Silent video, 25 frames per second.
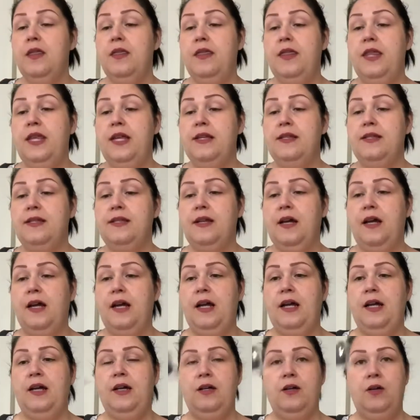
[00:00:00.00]
This
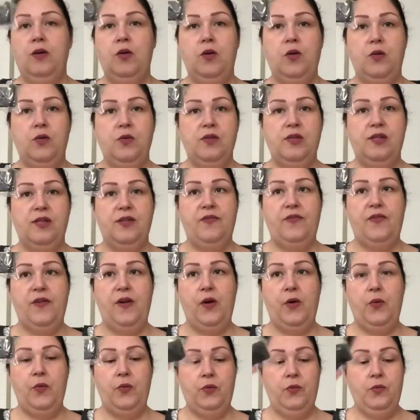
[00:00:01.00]
holds the
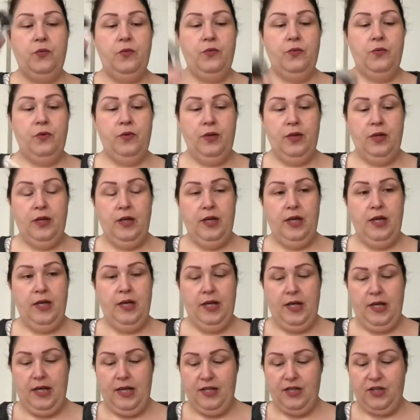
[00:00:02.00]
phone.
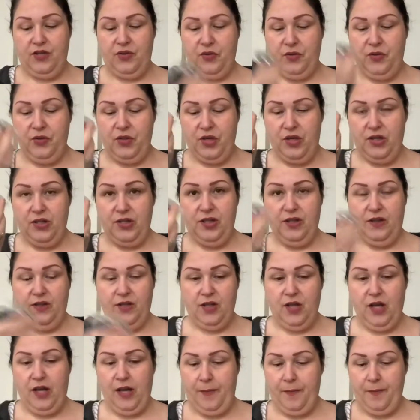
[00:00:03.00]
It screws onto the
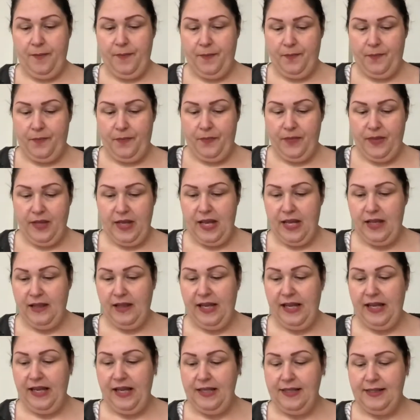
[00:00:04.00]
top. And
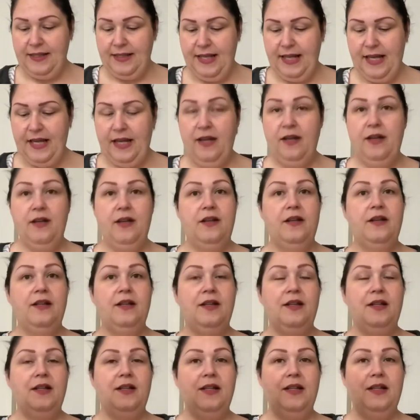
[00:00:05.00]
like I said,
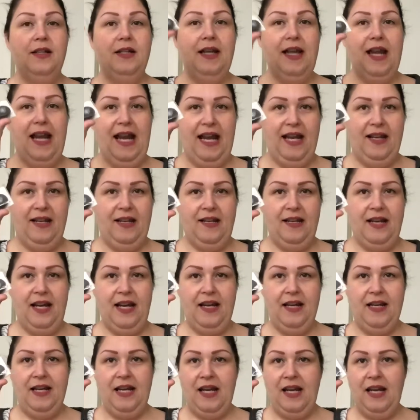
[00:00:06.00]
handy
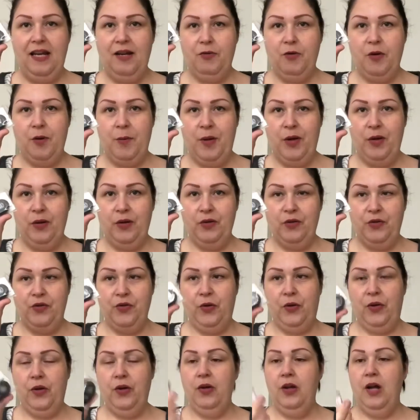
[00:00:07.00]
dandy remote
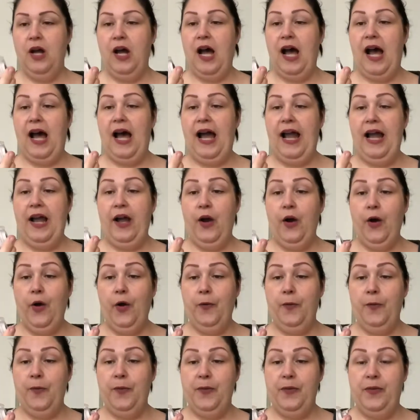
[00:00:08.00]
control. I
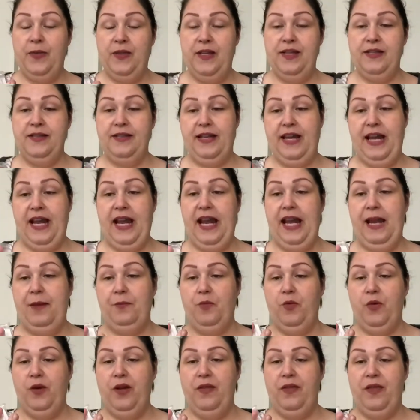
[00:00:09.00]
hope this
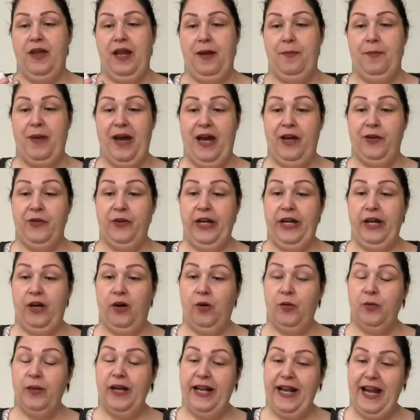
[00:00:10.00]
came with a battery
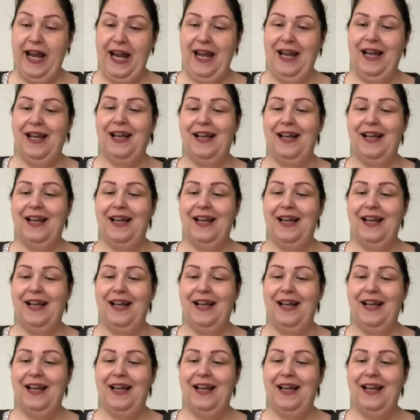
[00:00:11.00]
already,